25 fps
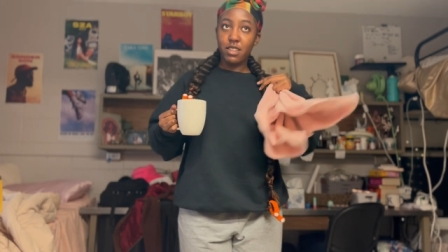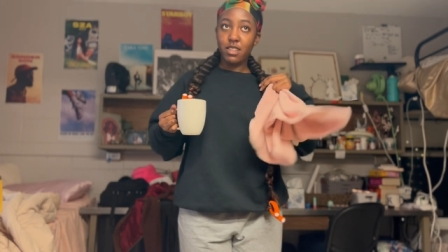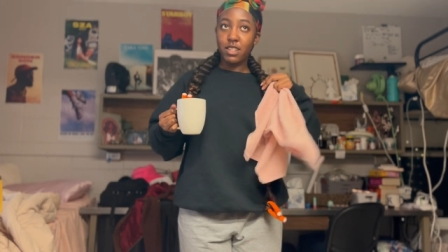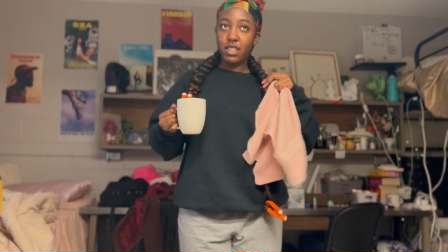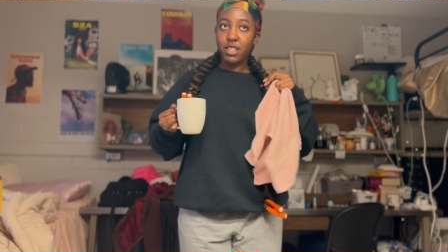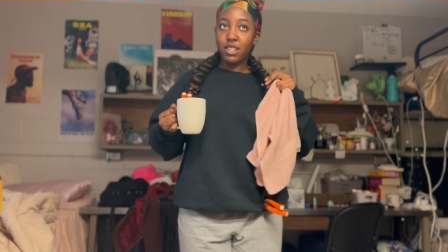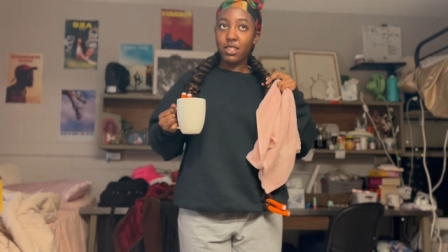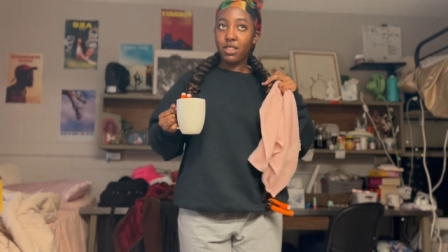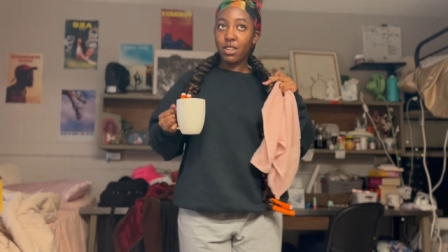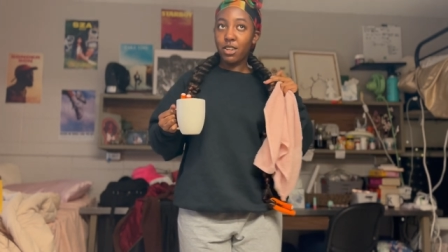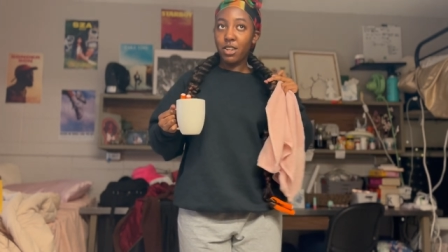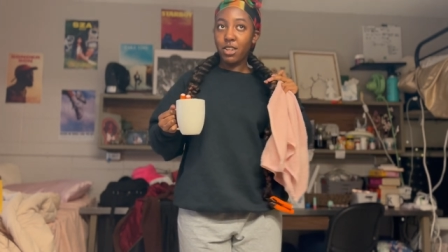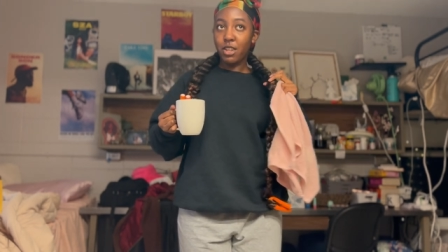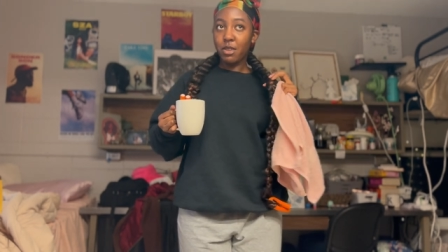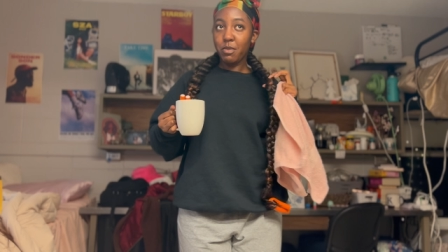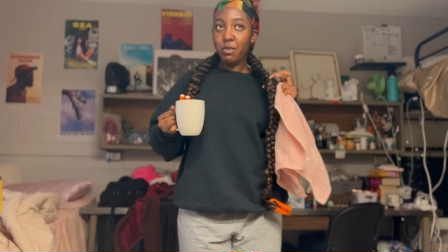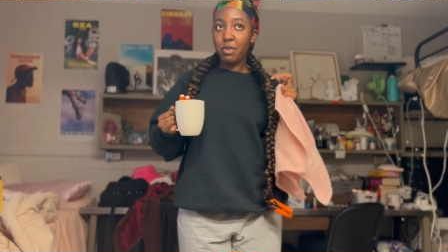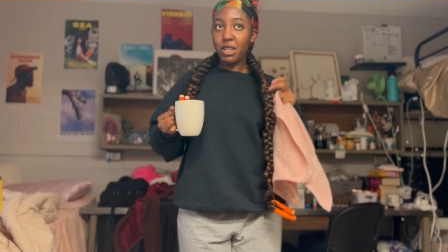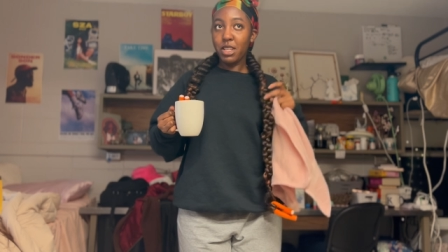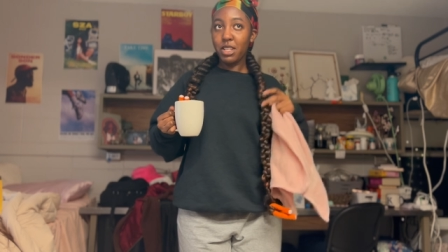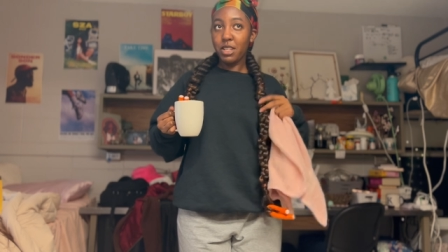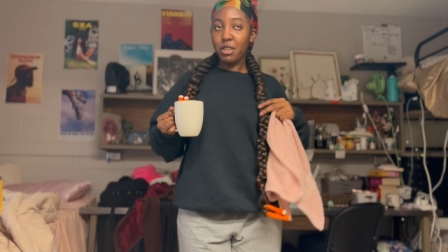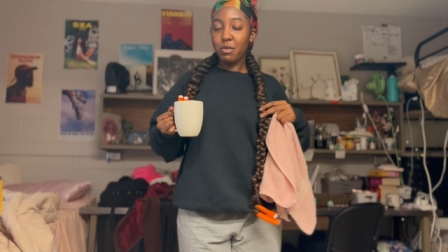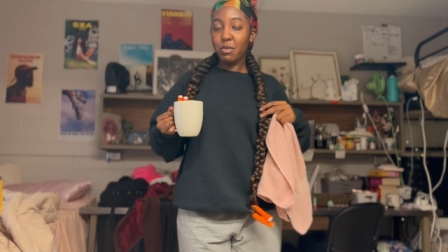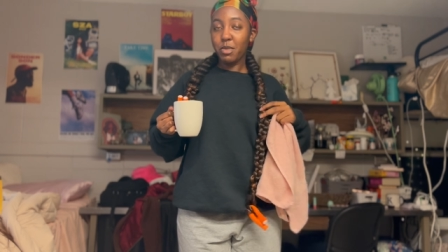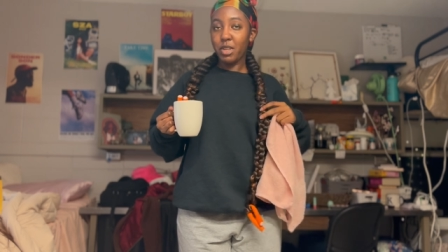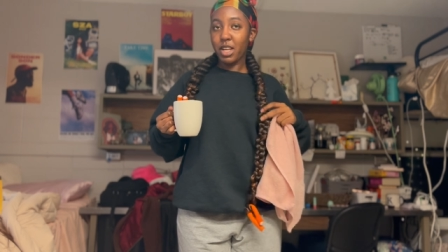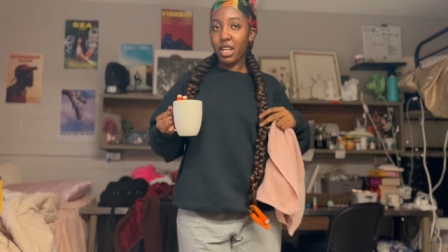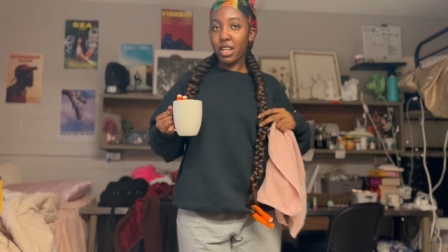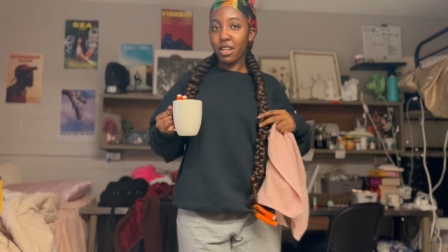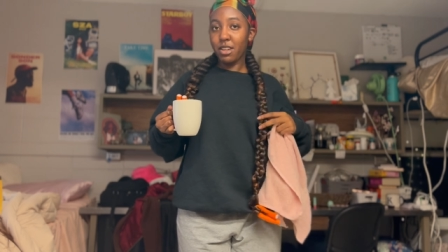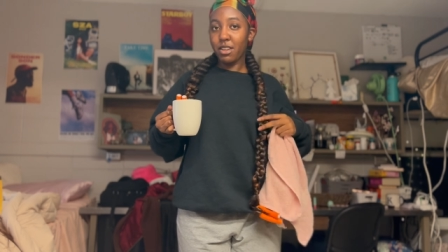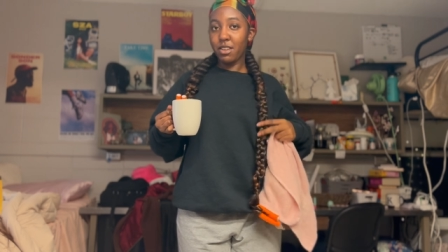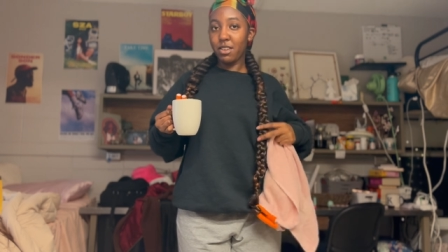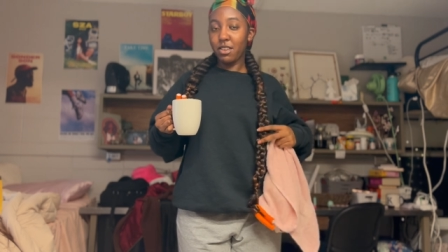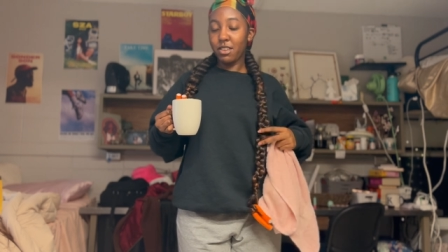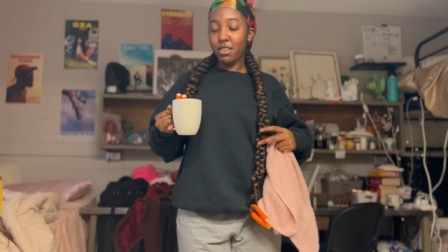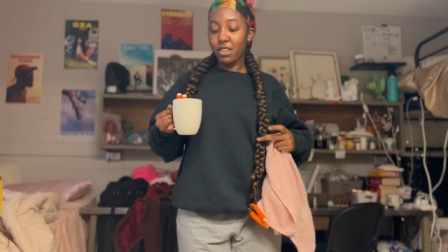it's hard being a black
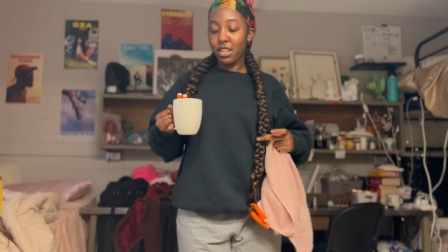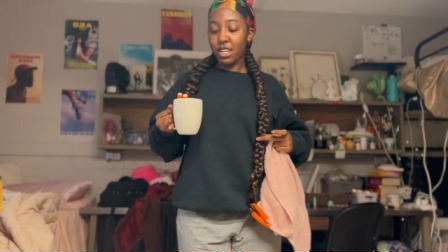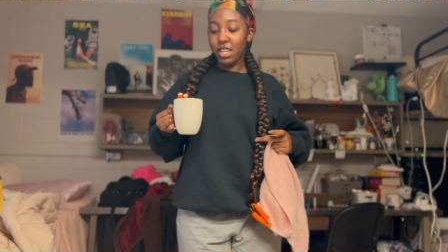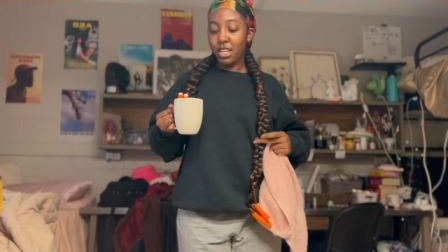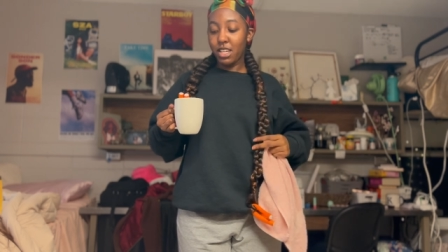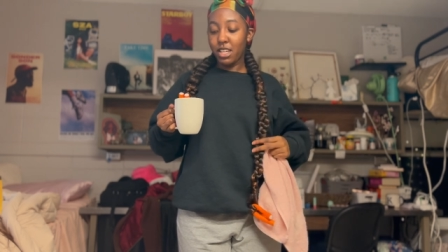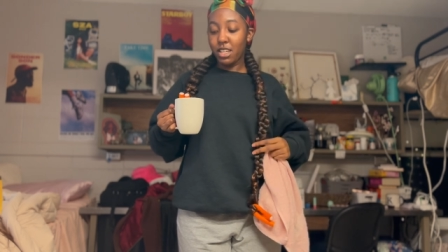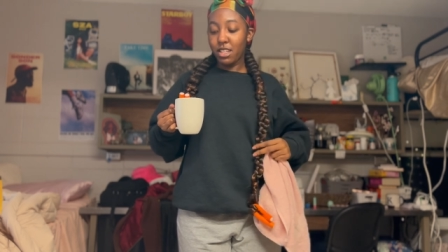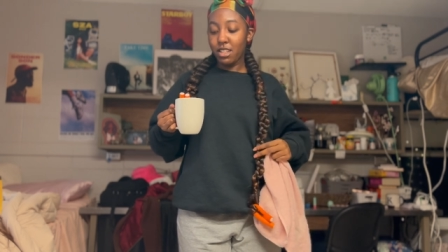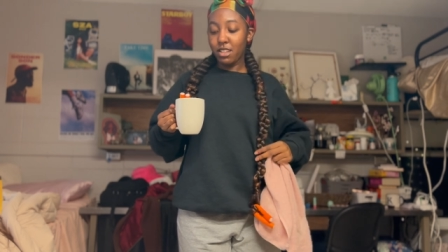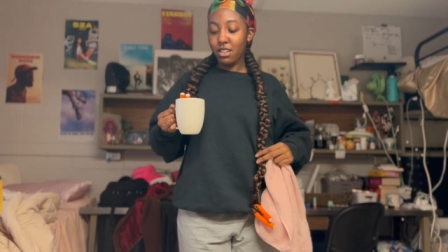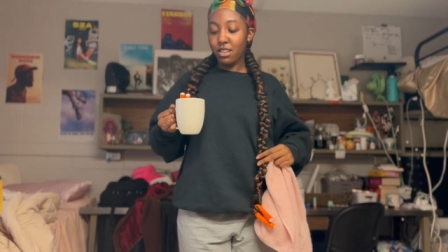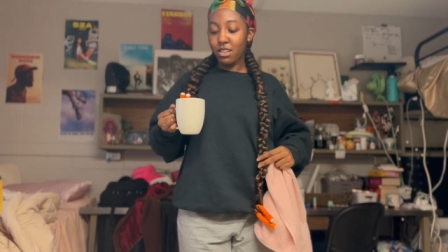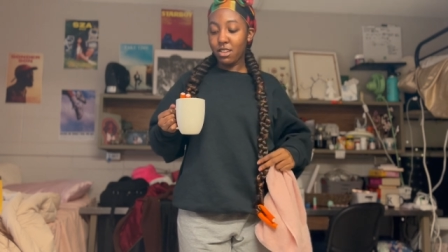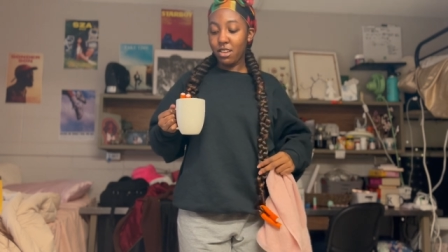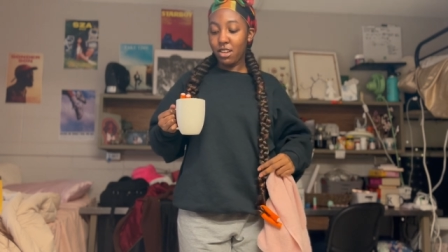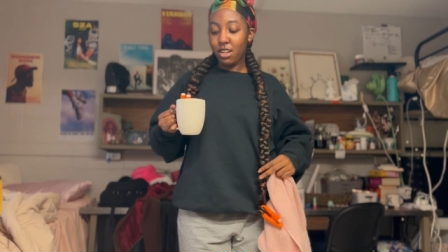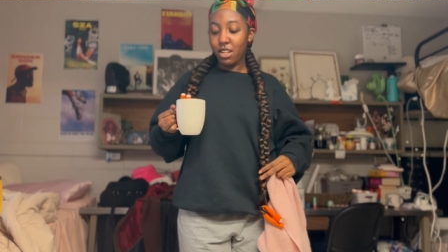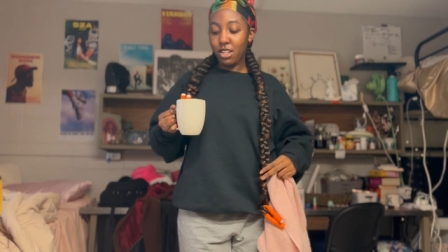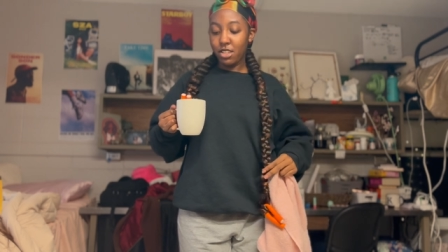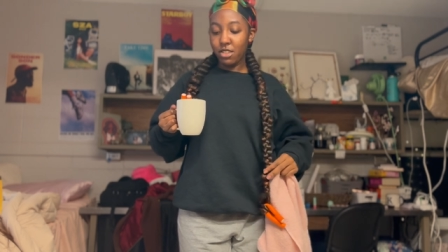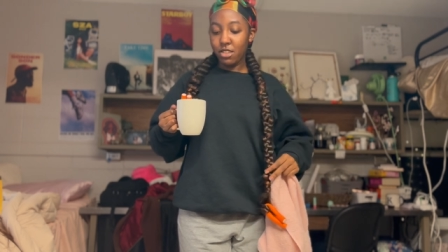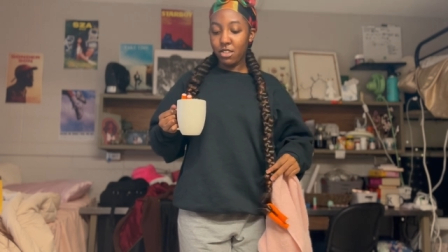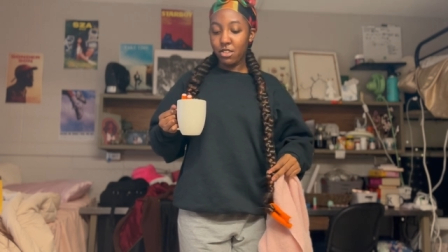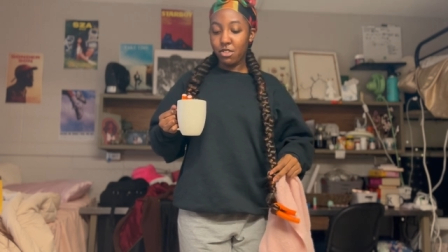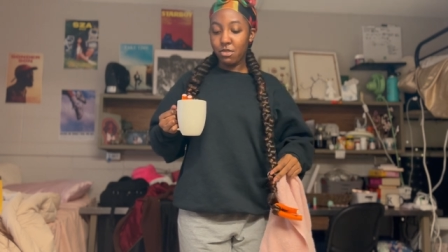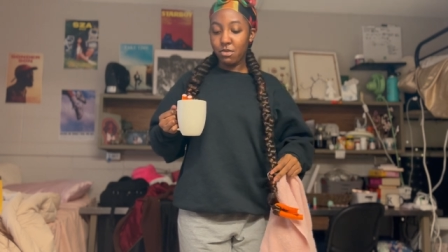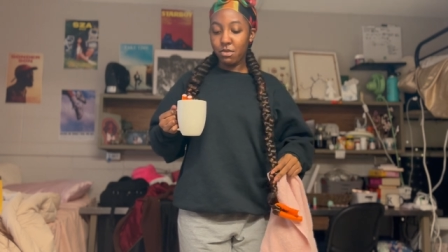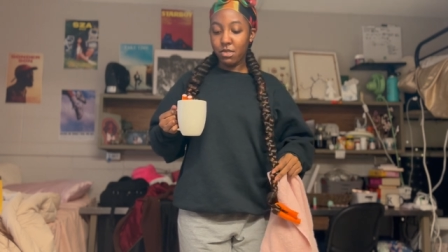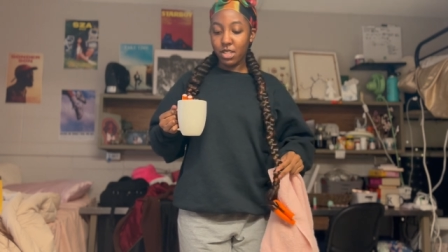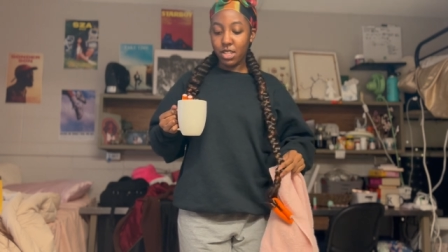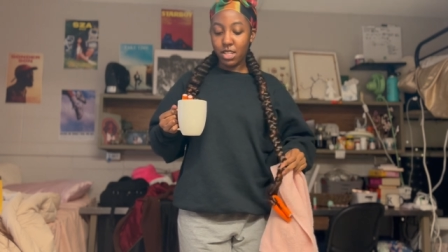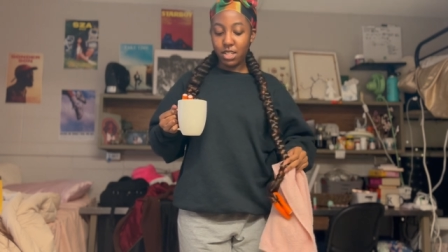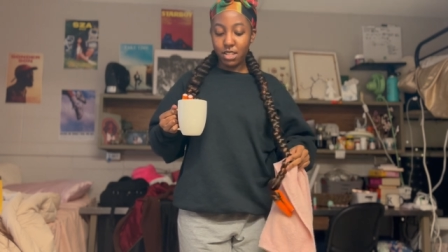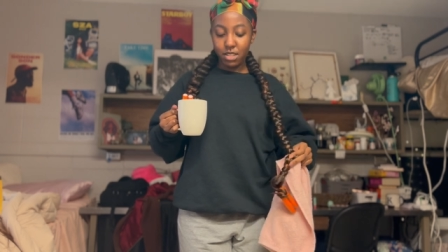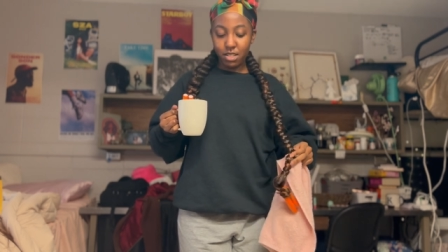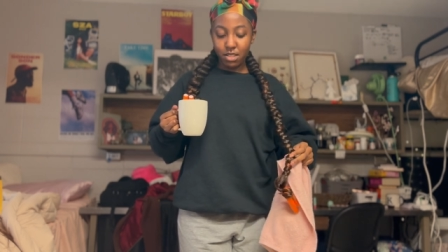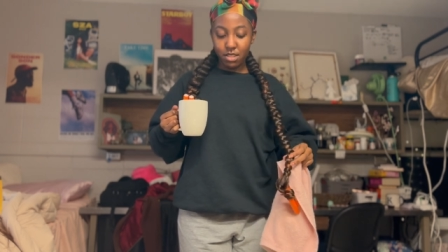girl in college
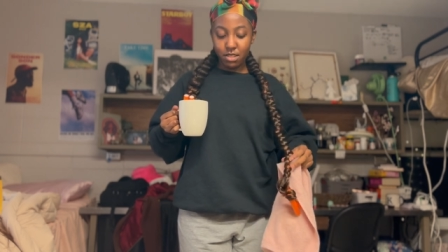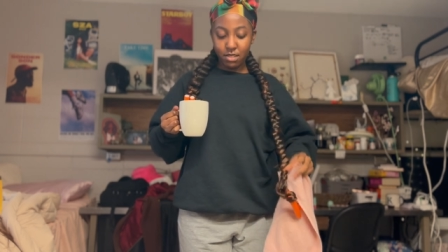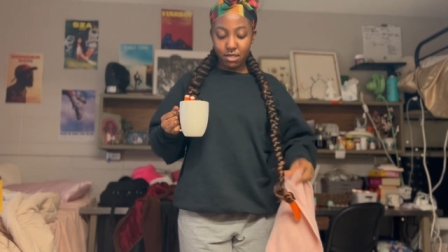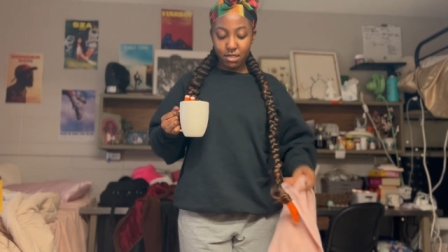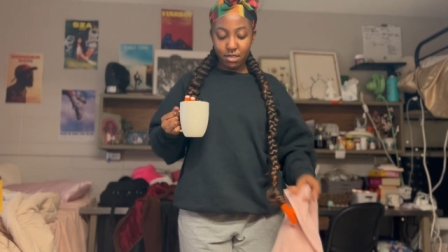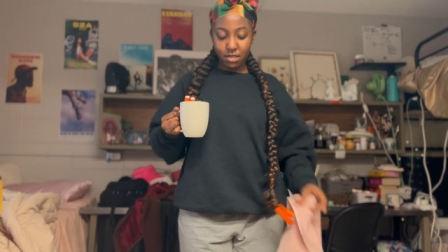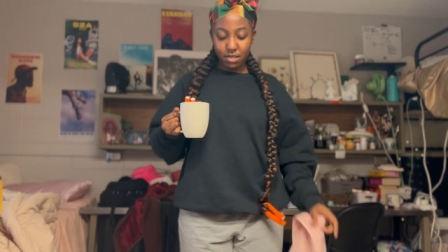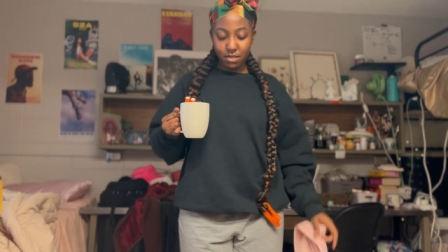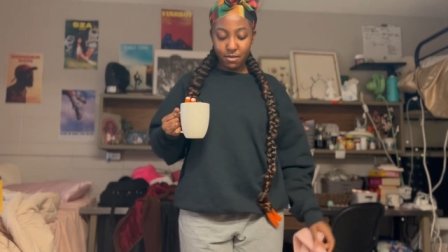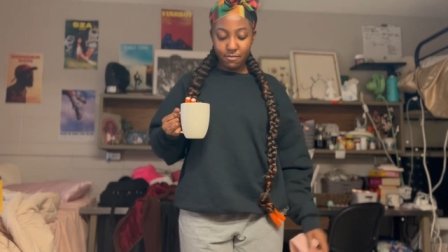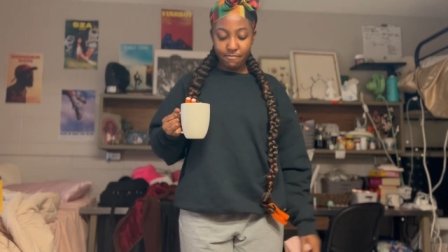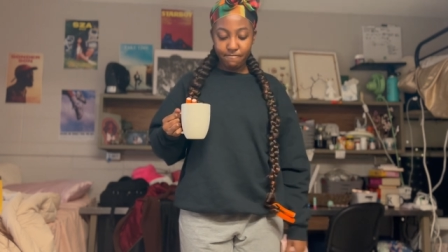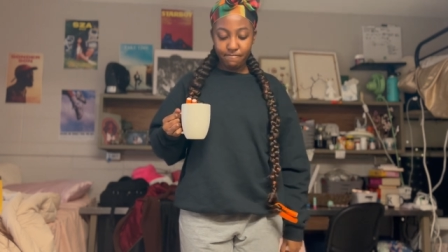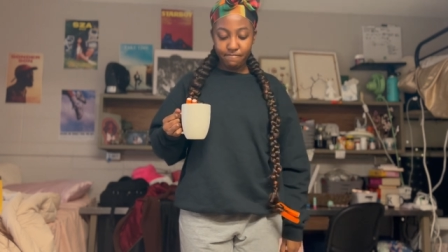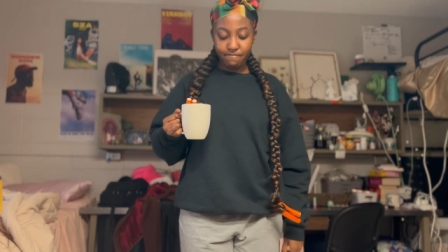because